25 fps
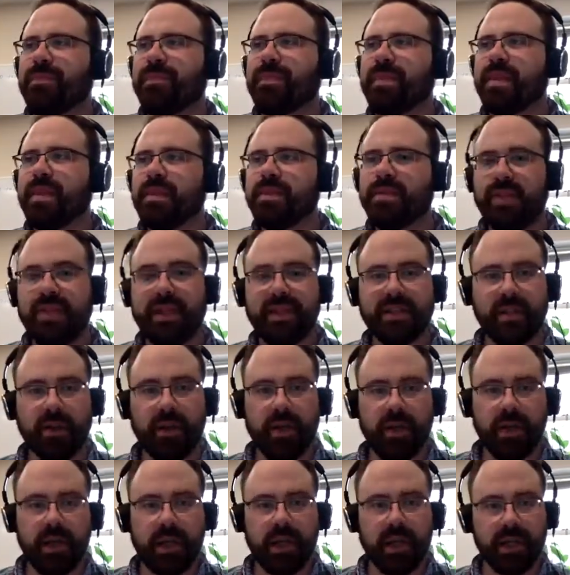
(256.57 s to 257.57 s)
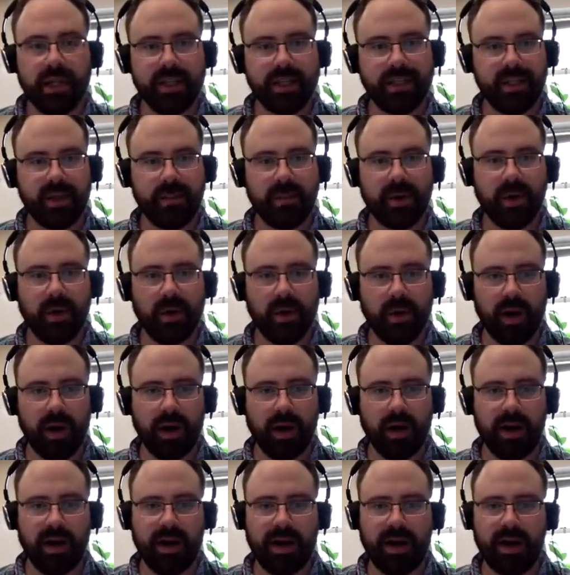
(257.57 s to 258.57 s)
so that's called summer
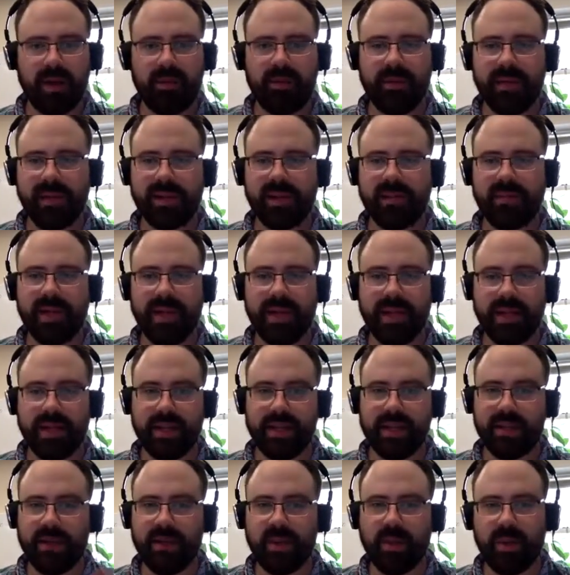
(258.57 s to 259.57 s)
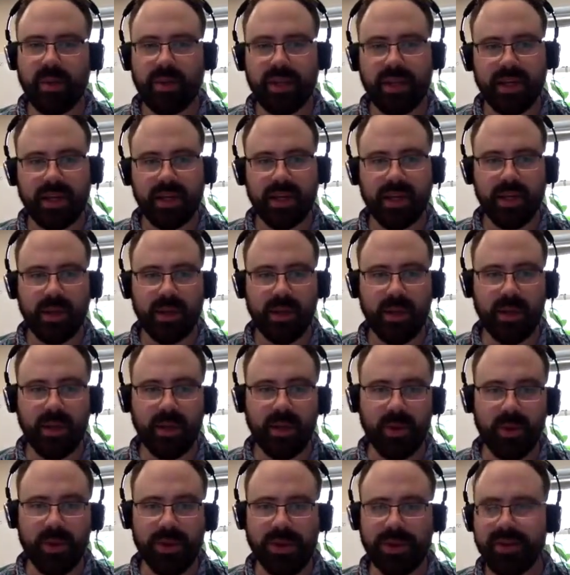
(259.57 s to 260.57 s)
choir, and we spell it with a
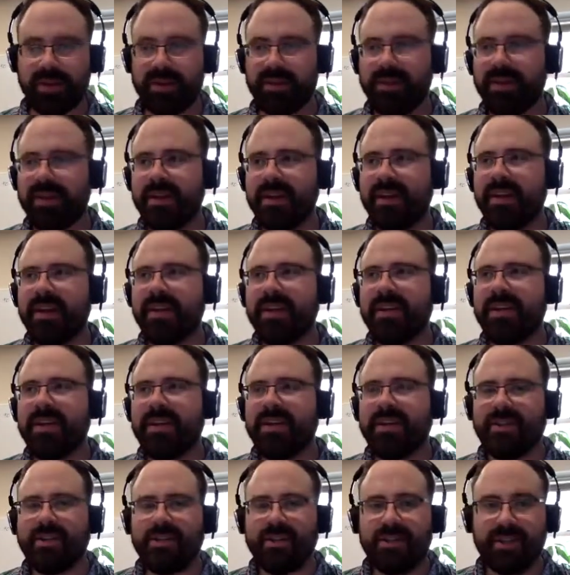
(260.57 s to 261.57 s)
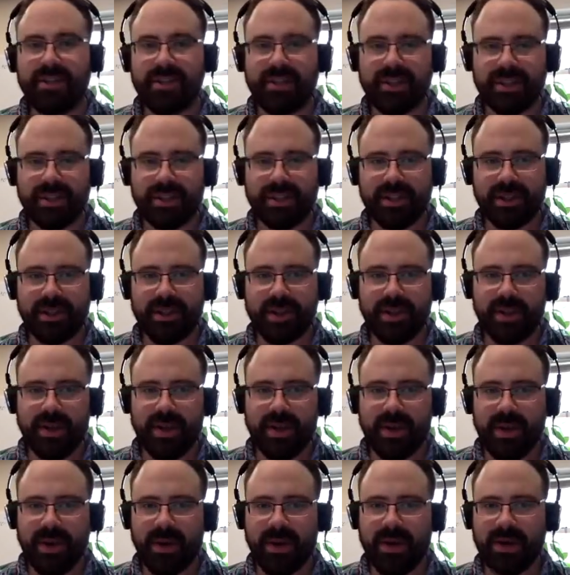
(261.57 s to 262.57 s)
Q, just so you
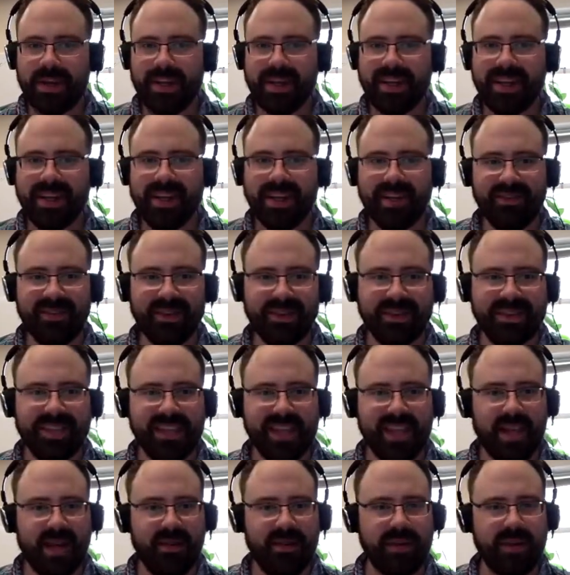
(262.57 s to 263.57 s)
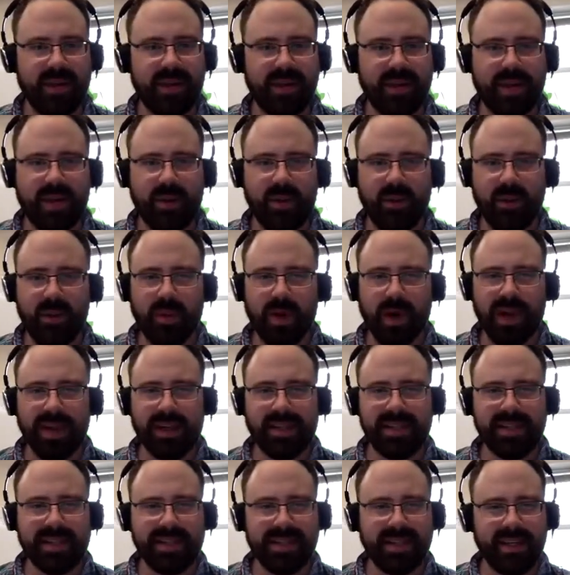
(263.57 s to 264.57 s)
know. If you see that around, you're like, why is
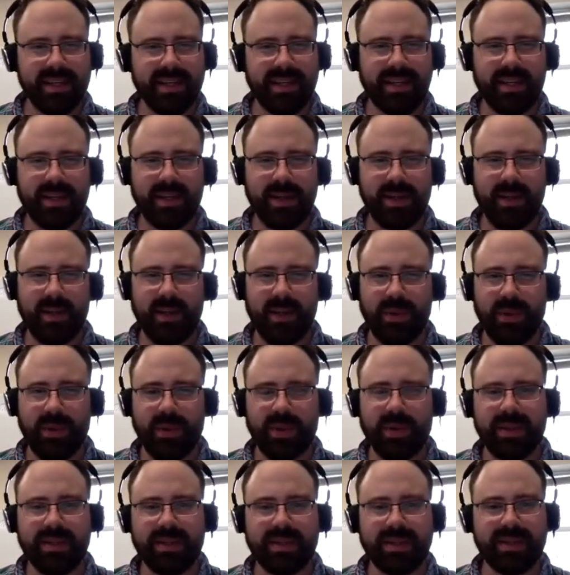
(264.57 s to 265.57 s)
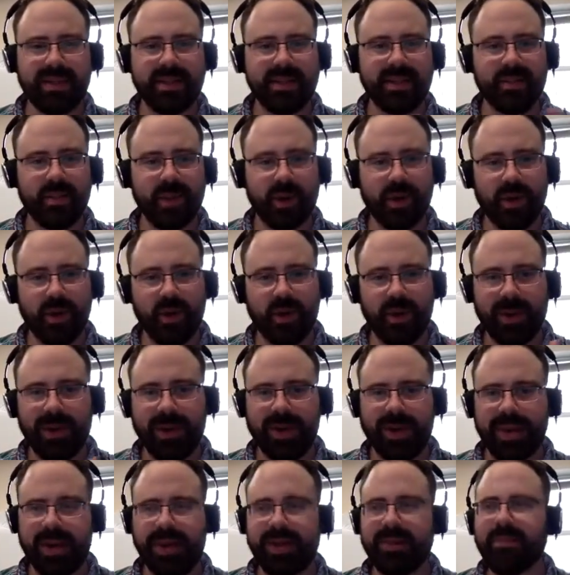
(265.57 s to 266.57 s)
there a Q? It's because we're
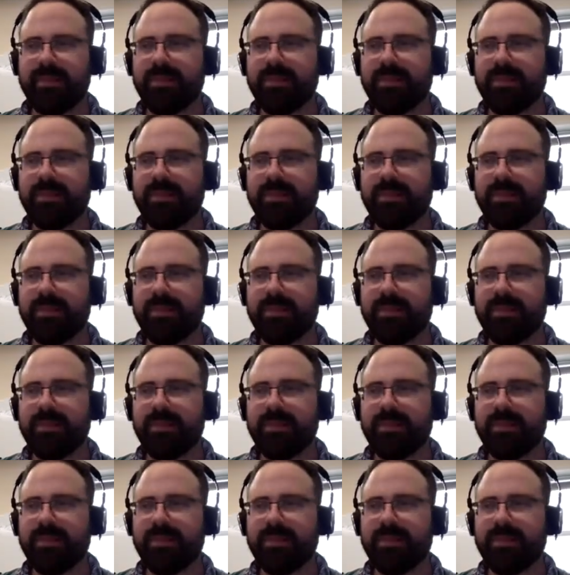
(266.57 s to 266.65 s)
quirky.